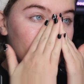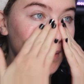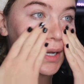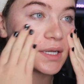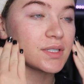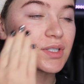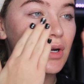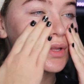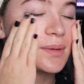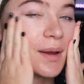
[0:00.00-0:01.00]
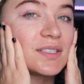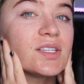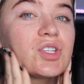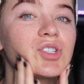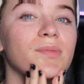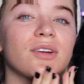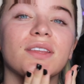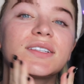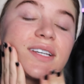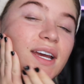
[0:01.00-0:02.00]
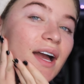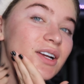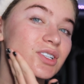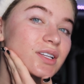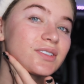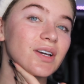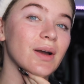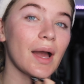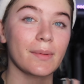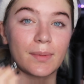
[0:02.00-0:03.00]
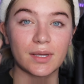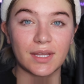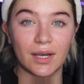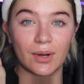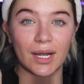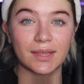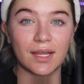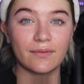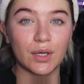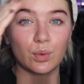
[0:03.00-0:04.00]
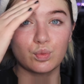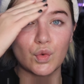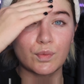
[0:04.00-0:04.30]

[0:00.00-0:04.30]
But it is currently my sister's birthday today, actually, so happy birthday, Corinne, love you.